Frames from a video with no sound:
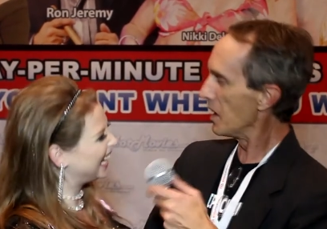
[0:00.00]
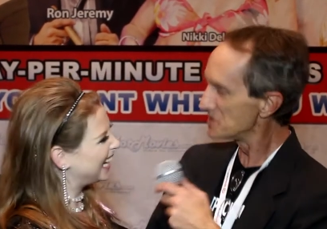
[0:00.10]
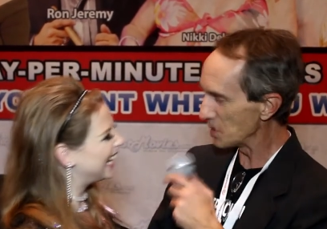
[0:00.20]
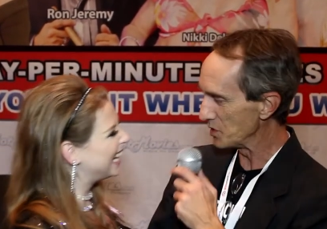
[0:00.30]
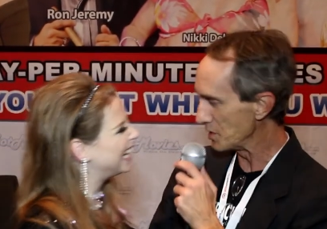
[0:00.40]

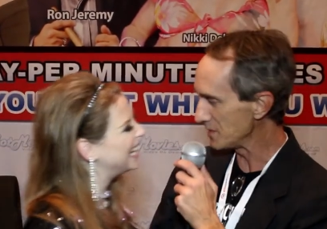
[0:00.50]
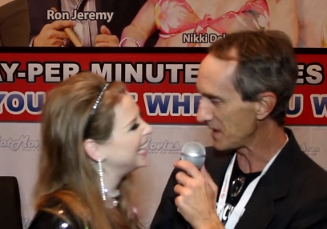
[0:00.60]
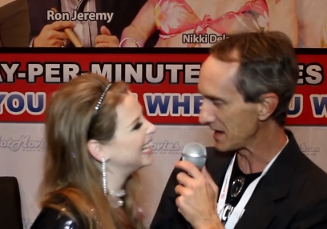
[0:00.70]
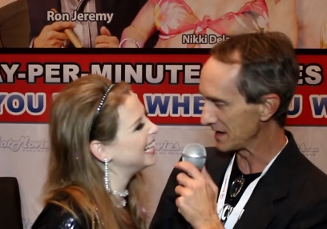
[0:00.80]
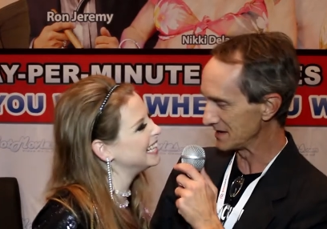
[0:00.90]
Speaker 1: hello,
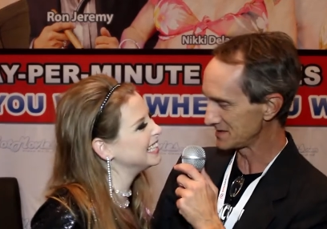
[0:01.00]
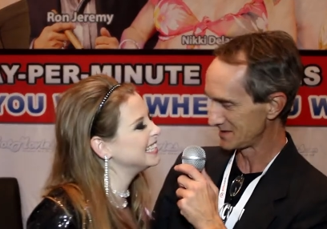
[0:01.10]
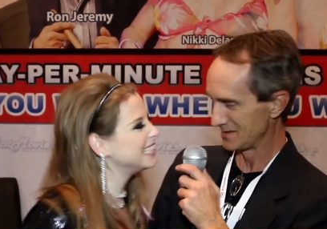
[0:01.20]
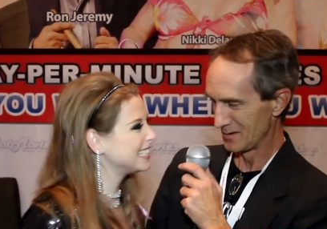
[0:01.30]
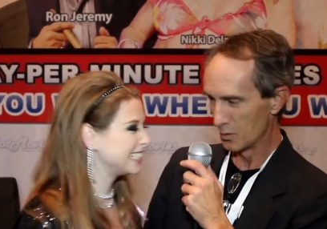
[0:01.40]
in
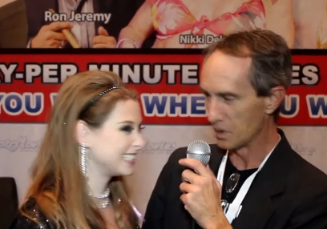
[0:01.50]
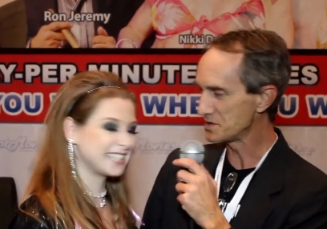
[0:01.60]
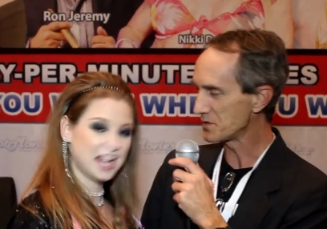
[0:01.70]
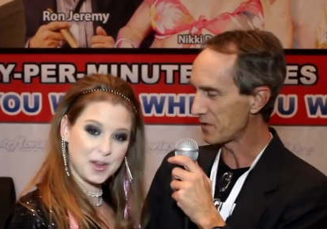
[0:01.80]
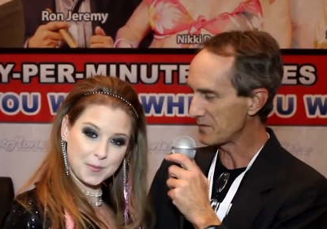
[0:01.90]
Vegas.
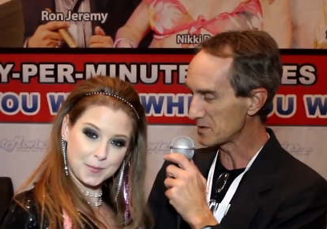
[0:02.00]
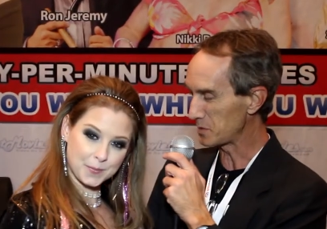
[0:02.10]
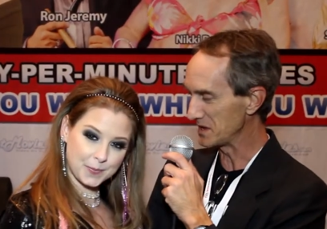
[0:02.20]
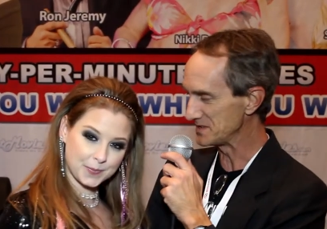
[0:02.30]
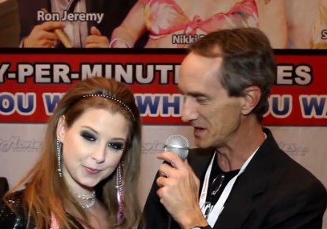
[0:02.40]
Where's your
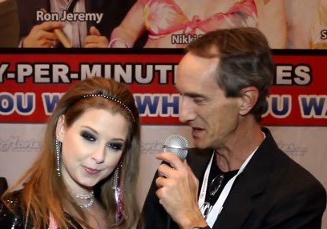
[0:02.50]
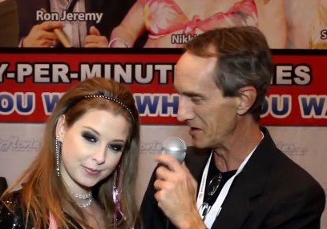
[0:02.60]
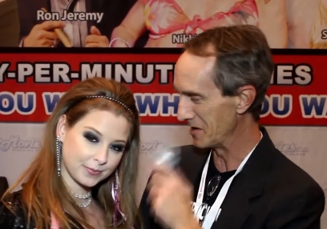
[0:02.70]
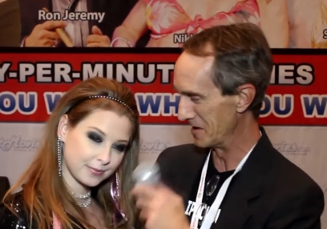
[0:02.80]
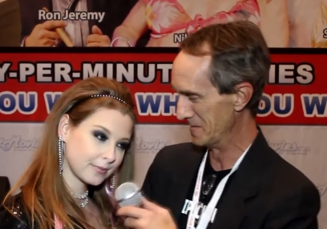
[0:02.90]
favorite place to
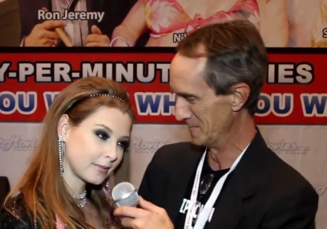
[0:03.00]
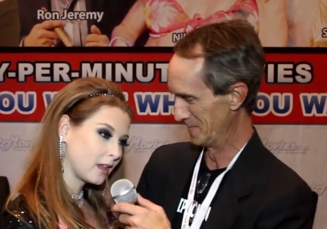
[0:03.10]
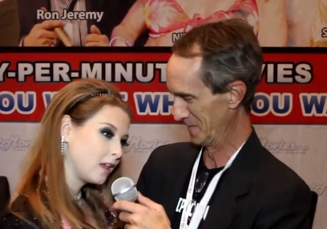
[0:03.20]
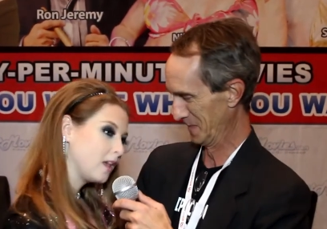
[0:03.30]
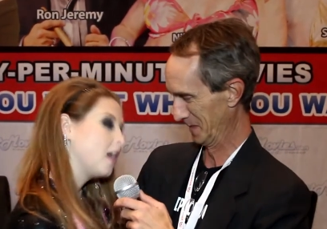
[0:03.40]
eat here?
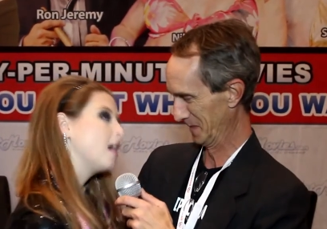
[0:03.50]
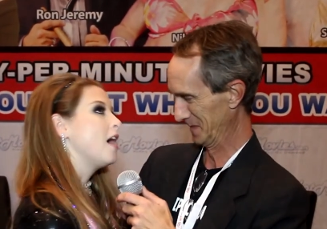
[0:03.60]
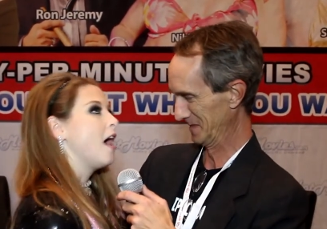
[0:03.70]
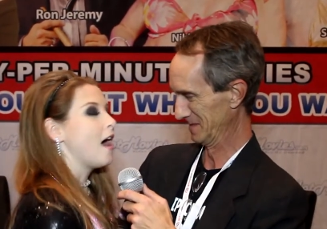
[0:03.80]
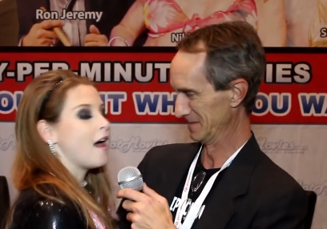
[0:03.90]

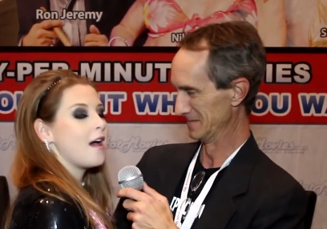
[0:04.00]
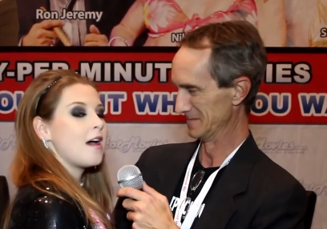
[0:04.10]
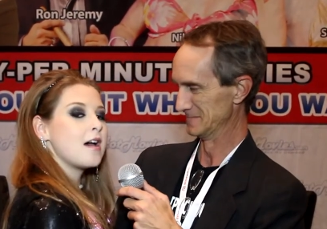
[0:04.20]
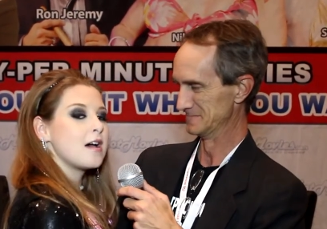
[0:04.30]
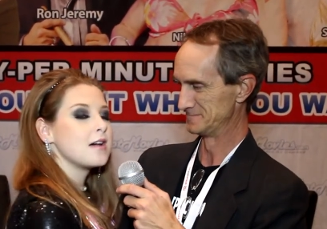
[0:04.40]

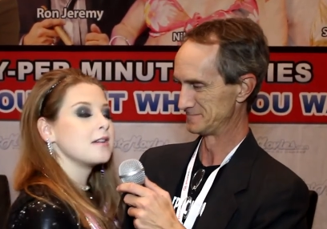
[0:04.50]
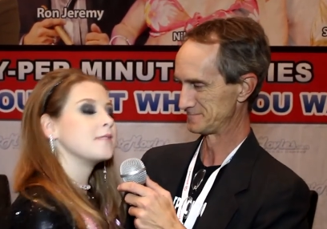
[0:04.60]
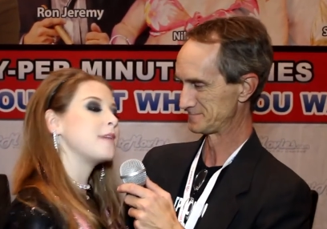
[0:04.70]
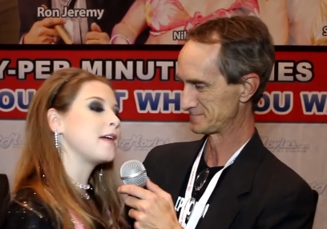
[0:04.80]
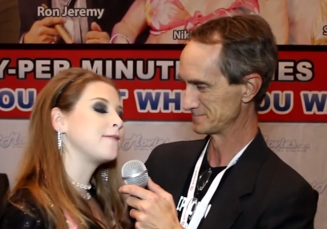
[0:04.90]

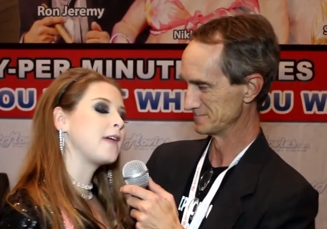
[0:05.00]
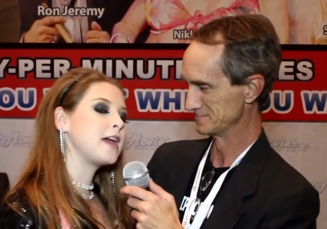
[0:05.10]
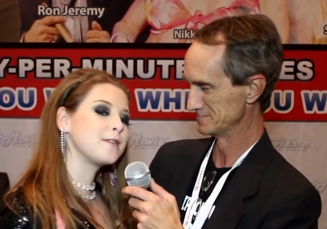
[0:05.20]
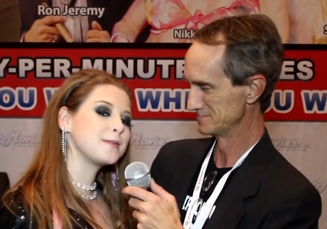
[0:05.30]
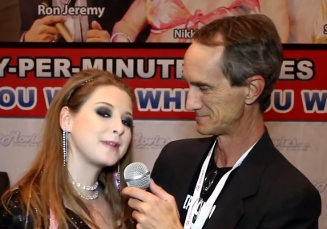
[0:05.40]
Speaker 2: Uh, my
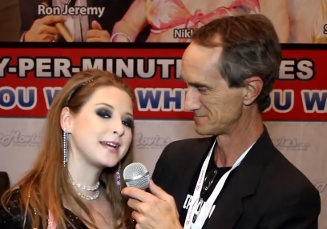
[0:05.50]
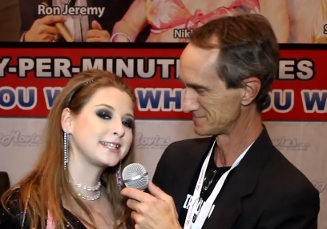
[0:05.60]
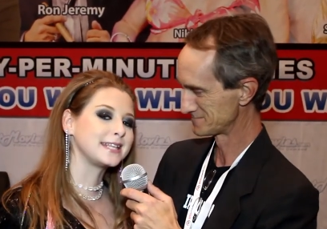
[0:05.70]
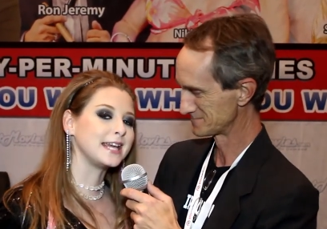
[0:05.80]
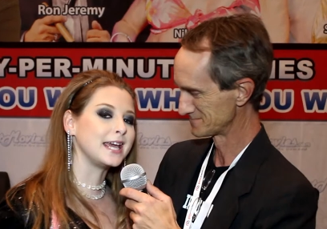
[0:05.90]
favorite
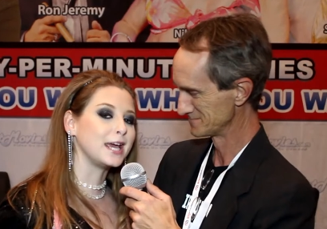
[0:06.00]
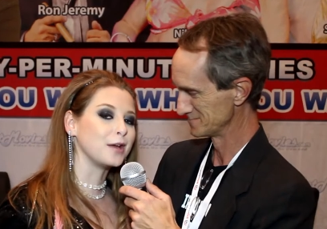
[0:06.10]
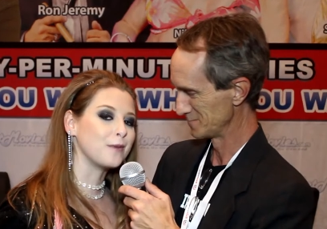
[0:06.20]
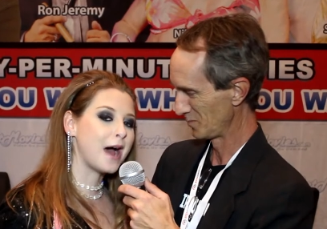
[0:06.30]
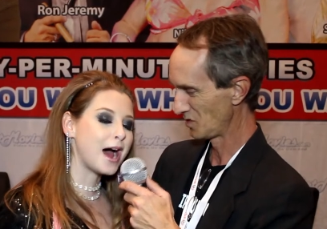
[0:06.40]
place to
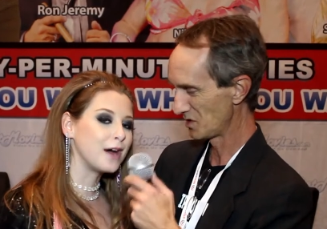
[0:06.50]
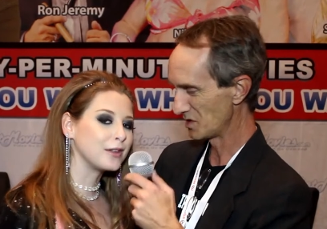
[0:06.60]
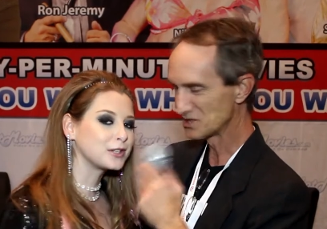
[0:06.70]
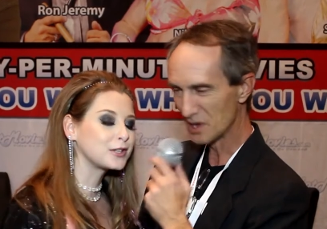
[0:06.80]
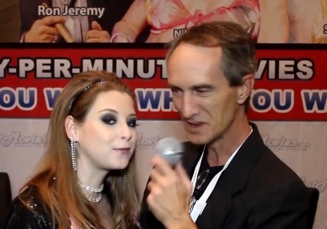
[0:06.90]
eat. Wow,
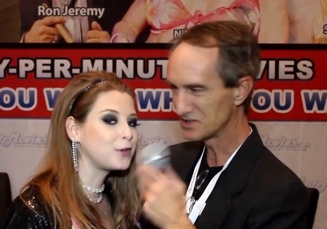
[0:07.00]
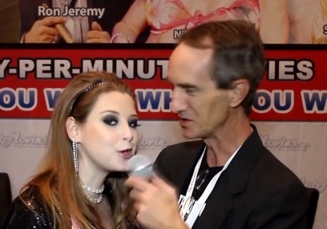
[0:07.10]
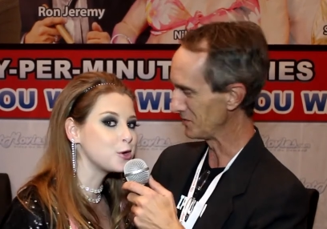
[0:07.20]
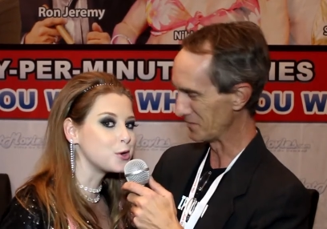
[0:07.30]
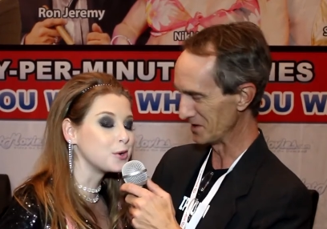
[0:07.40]
there's, there's so much
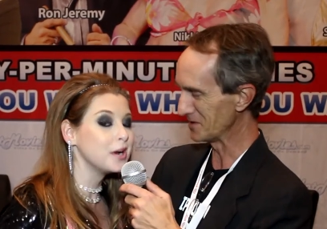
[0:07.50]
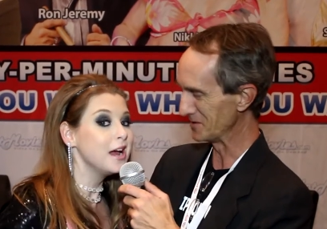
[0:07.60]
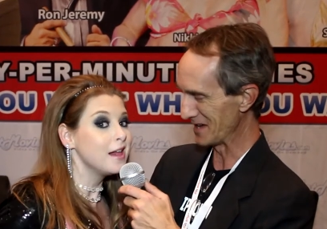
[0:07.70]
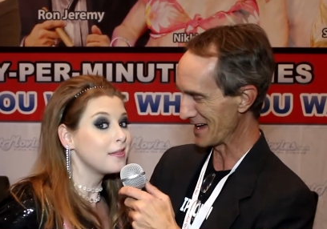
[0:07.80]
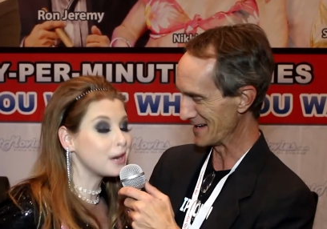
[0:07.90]
few.
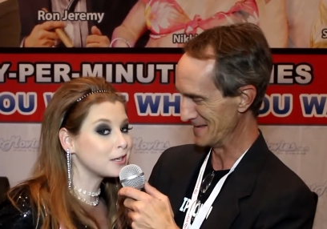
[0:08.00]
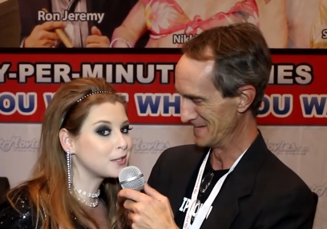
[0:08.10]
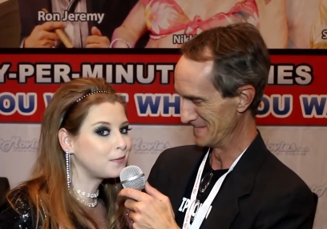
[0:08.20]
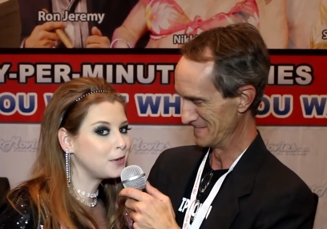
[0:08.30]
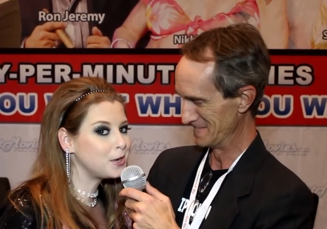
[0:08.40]
Food, yeah.
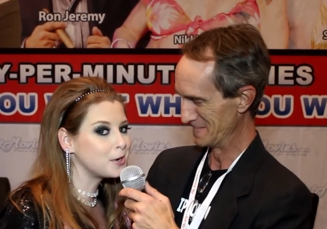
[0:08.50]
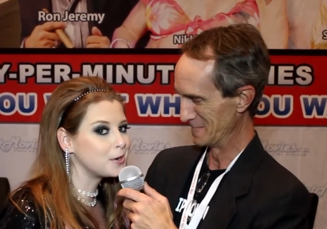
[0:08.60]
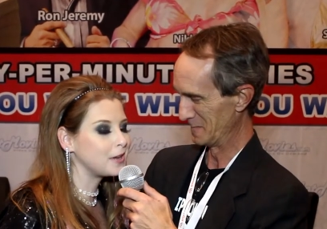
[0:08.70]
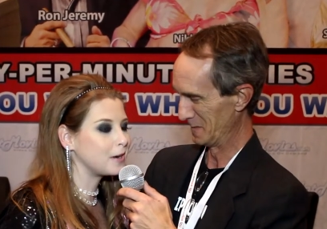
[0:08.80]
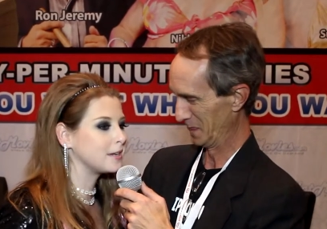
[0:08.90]
There's a
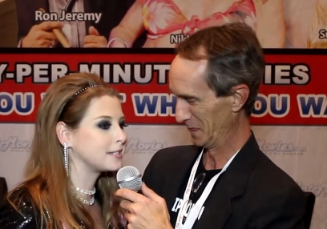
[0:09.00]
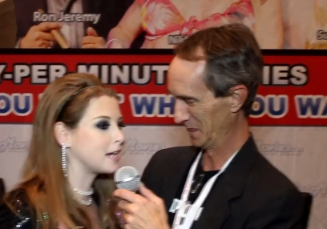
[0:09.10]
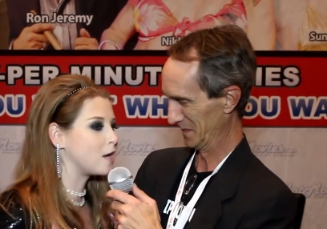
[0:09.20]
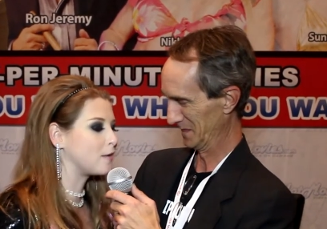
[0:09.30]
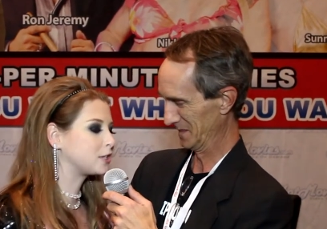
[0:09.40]
few. There
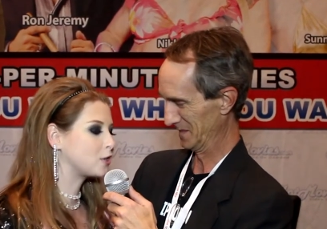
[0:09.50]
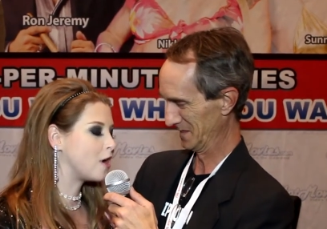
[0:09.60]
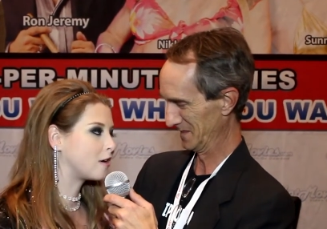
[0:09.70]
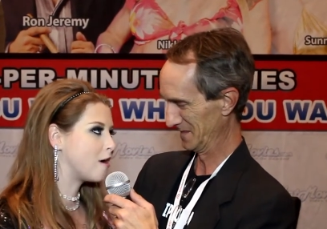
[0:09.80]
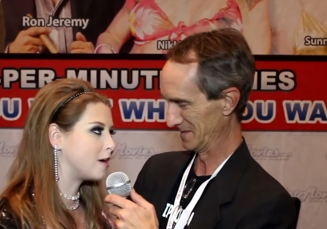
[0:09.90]
was a restaurant